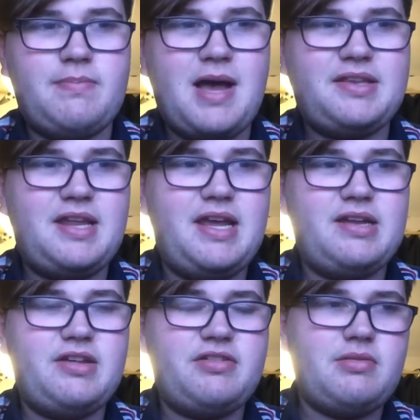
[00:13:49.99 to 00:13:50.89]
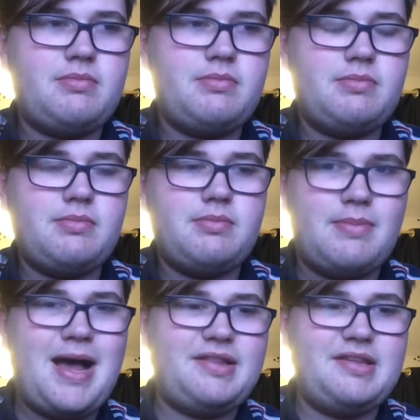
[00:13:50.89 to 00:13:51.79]
Matt Dean is
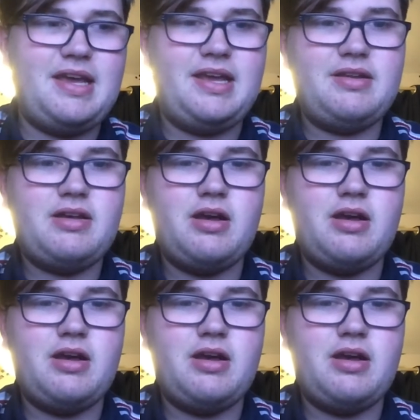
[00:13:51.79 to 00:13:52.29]
Matt Dean.